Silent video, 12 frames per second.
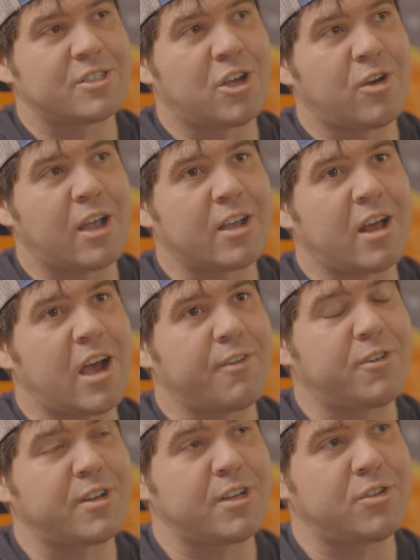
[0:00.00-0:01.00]
So I got
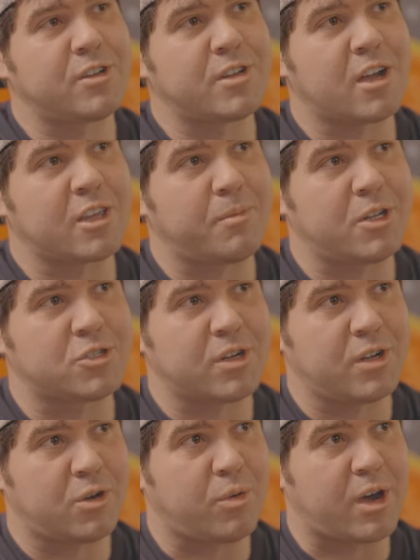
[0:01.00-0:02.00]
offered to do a
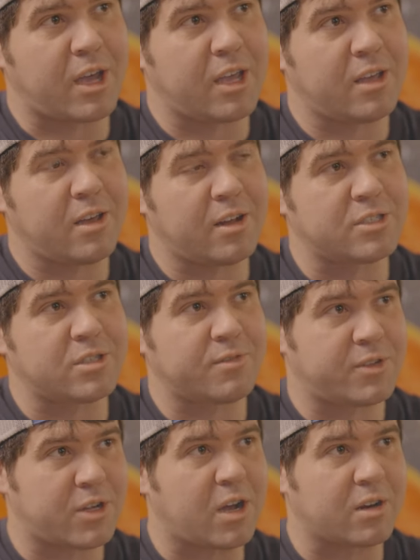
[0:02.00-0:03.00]
documentary in Hawaii on a
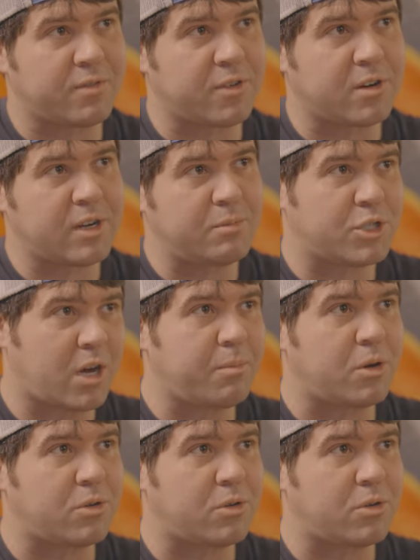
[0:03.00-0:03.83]
surf photographer named John